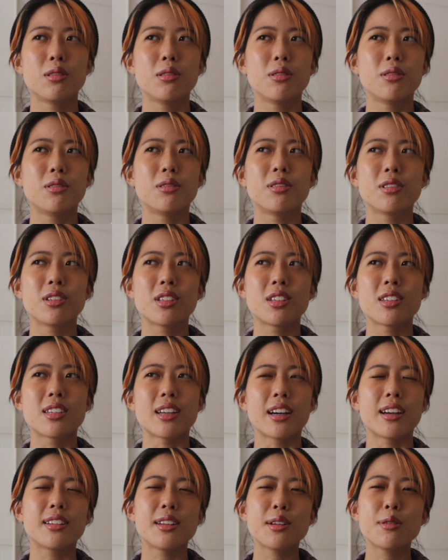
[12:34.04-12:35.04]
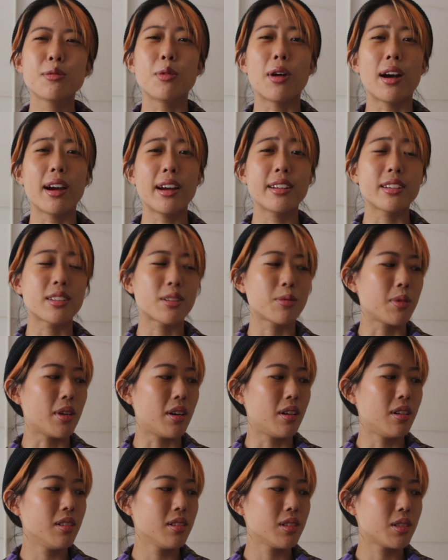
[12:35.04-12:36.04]
society-wide as
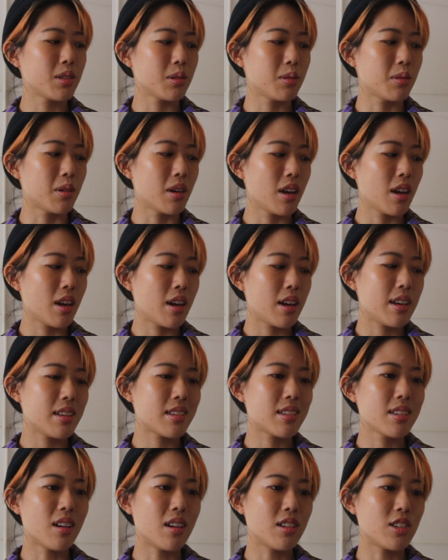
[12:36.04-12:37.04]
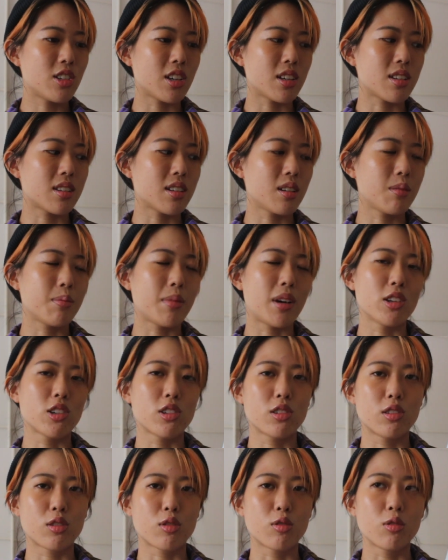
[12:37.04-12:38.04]
well. So it's not just certain
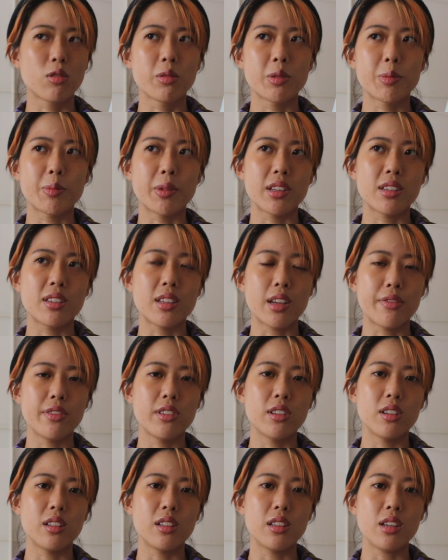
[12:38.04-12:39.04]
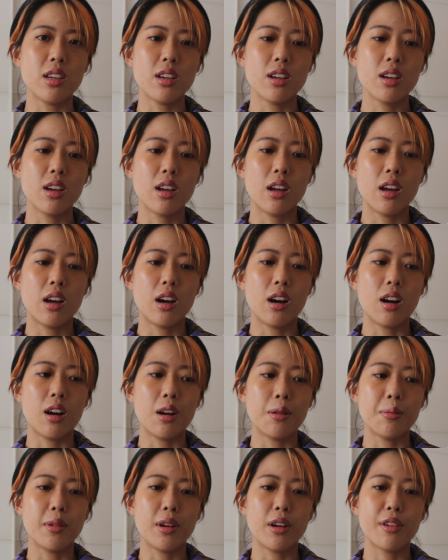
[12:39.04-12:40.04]
marginal groups, but it's definitely
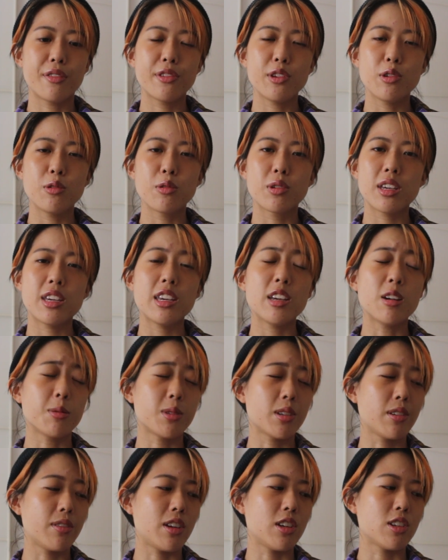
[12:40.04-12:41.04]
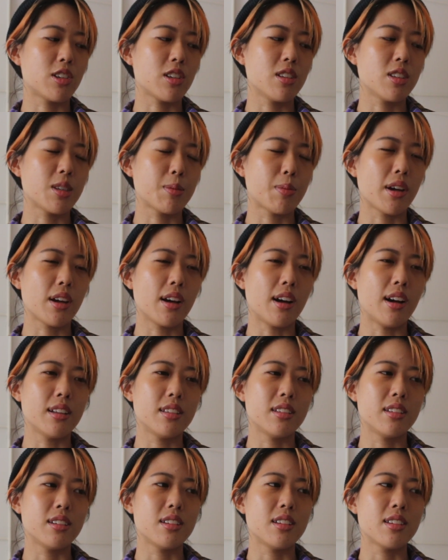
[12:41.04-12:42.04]
a few key observations by
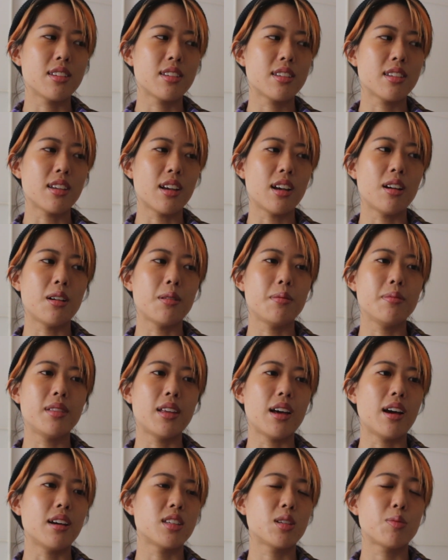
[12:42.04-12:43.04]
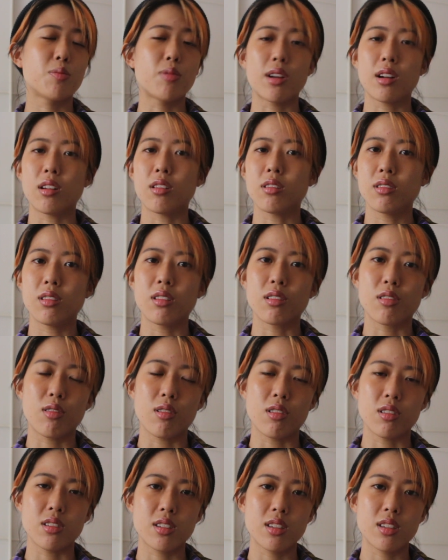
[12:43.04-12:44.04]
artists that are spread out
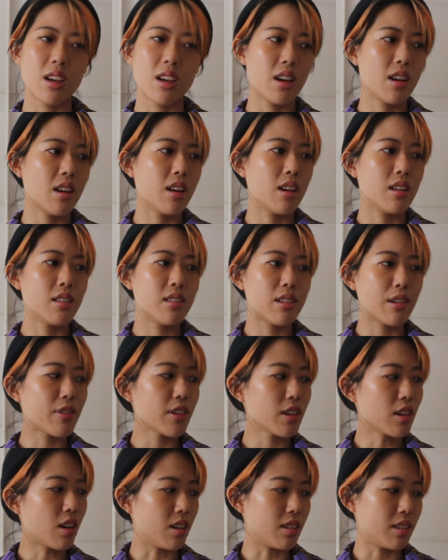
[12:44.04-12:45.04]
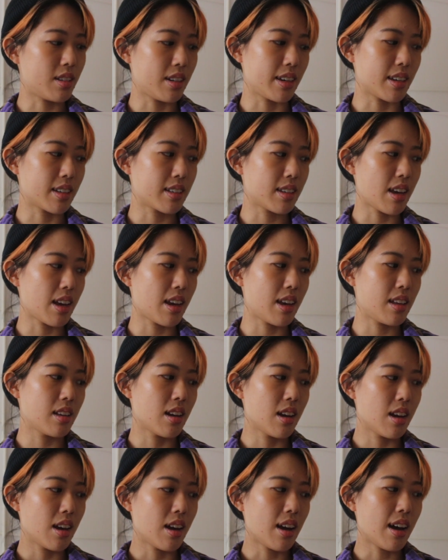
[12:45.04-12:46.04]
across different contexts. And
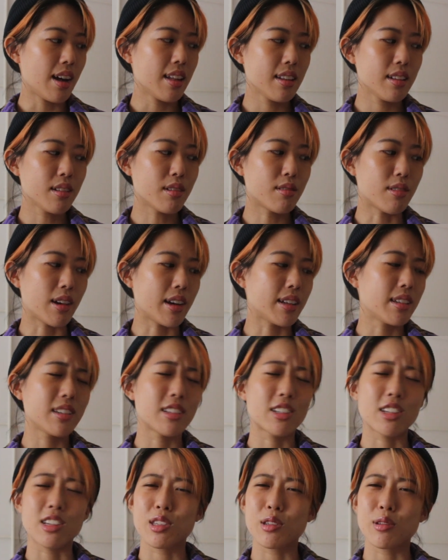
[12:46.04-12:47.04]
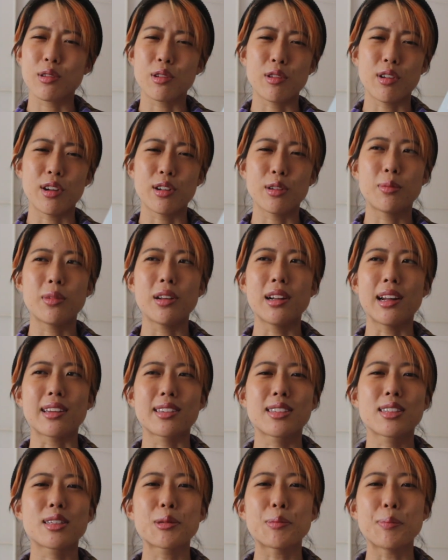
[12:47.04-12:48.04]
I think the writing is just so incredibly
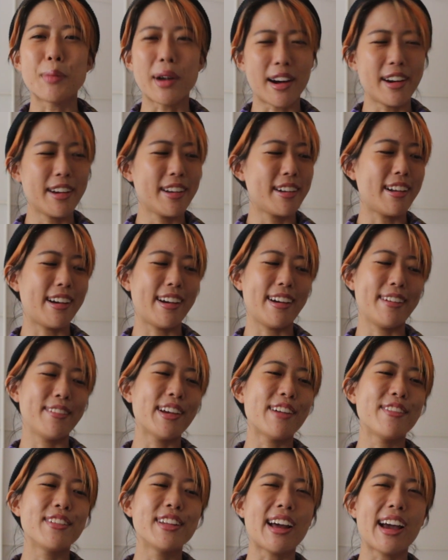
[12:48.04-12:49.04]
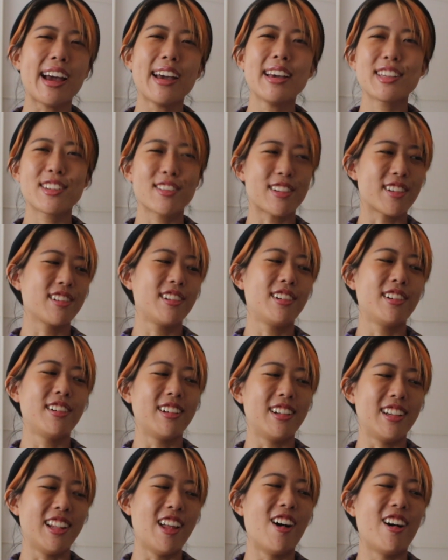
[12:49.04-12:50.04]
smart. I mean I struggle a
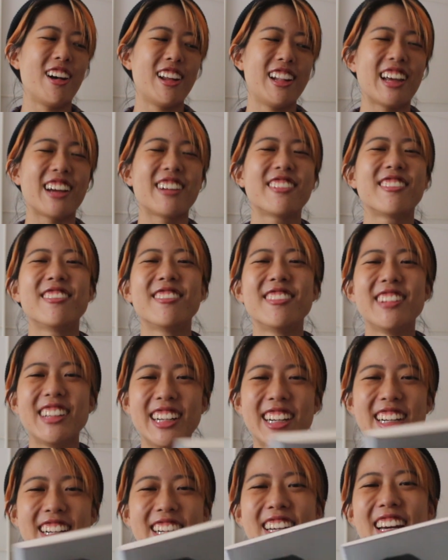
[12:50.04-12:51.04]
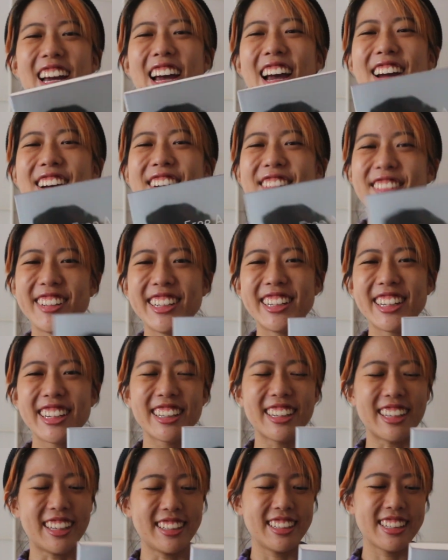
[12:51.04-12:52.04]
lot reading and
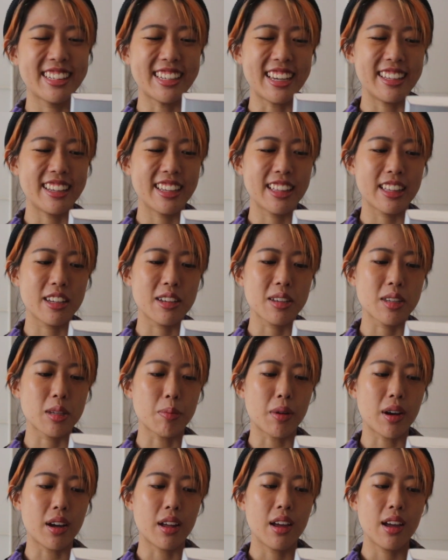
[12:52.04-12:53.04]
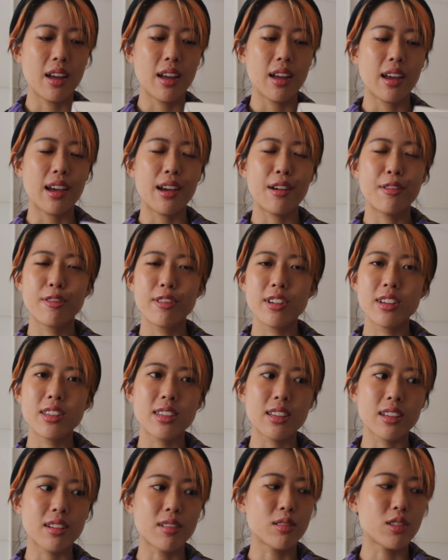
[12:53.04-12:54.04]
understanding this, but every
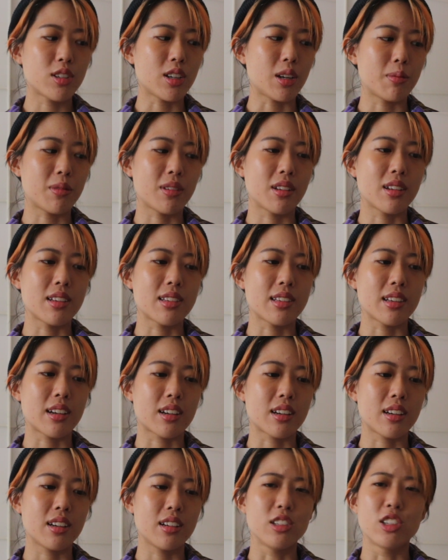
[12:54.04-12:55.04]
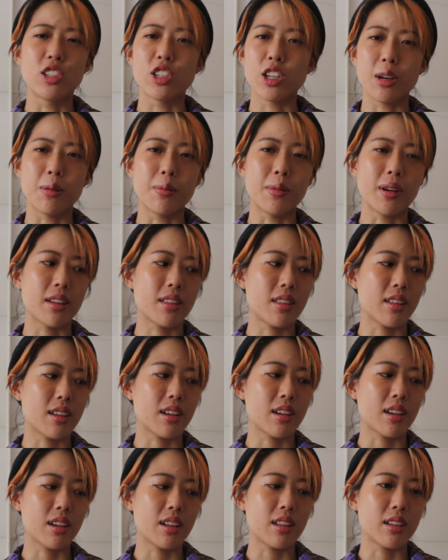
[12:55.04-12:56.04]
single chapter is like a gem, I
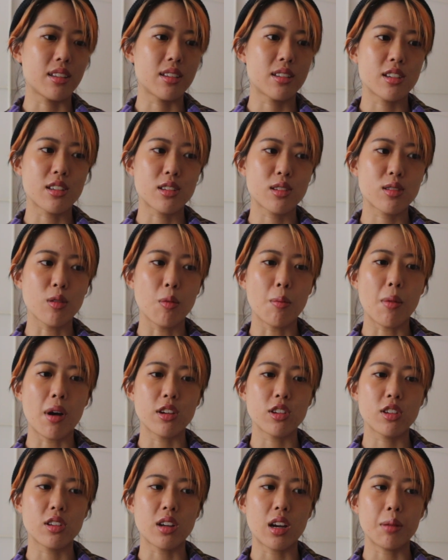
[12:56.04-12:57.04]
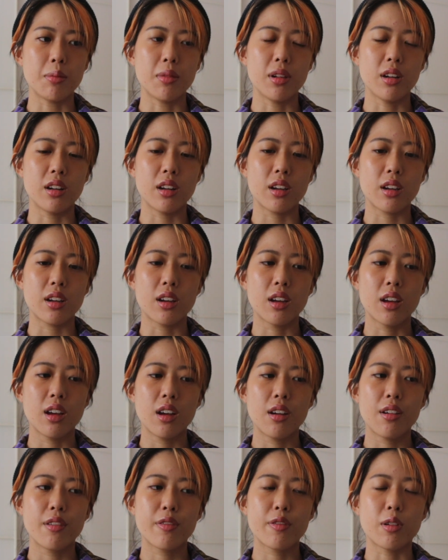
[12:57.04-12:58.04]
think, and there's just so much that I'm learning
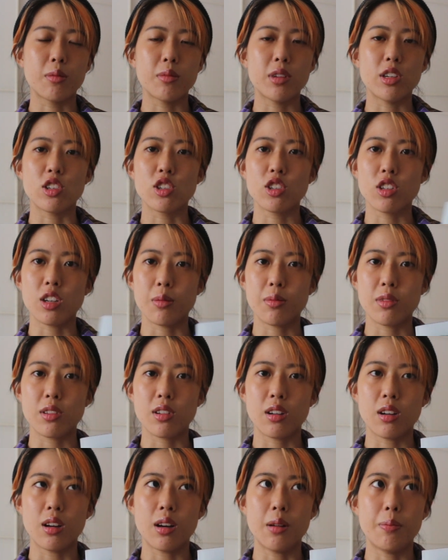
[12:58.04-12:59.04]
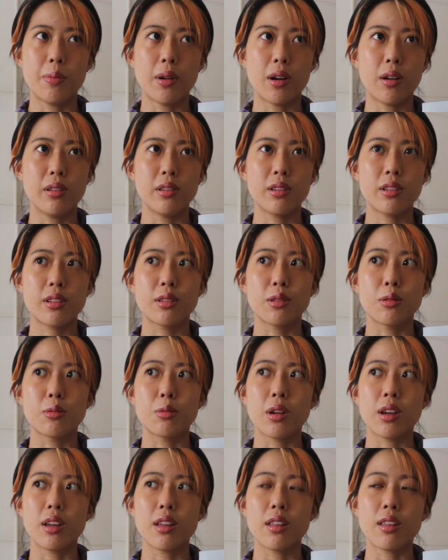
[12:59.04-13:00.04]
from each chapter about the
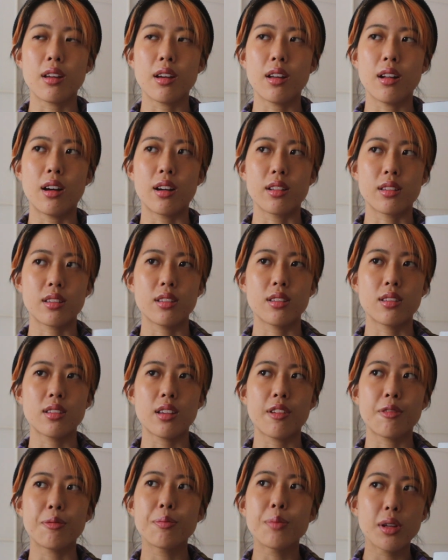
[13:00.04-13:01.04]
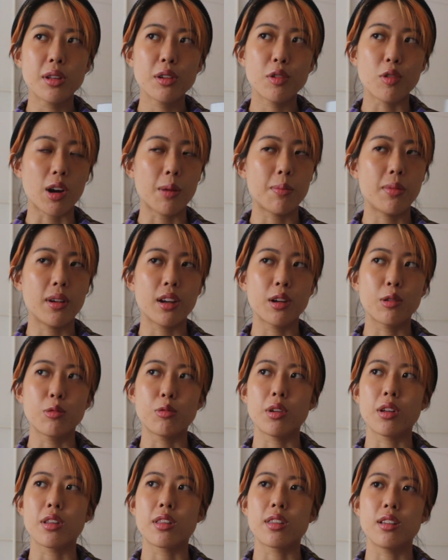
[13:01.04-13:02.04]
way that artists have been grappling
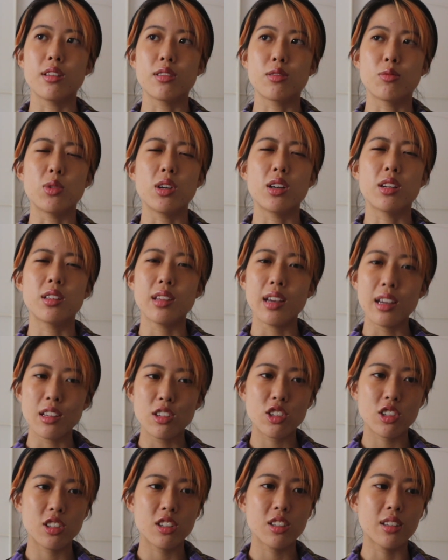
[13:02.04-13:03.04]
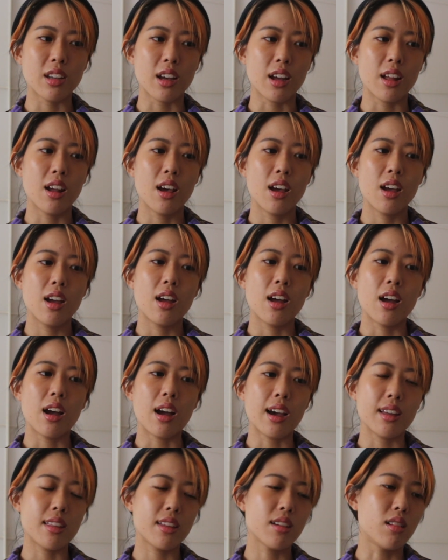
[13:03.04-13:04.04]
with this weird tension that I
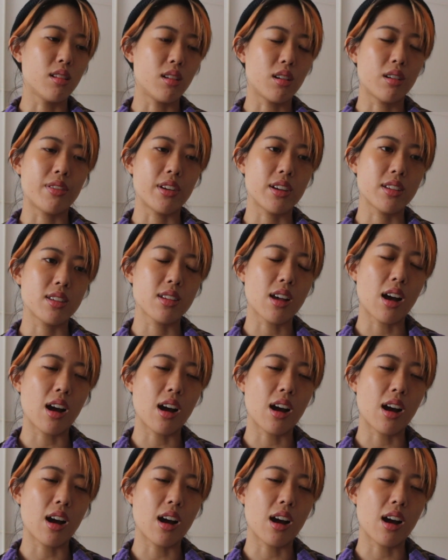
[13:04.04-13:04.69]
think a lot of us are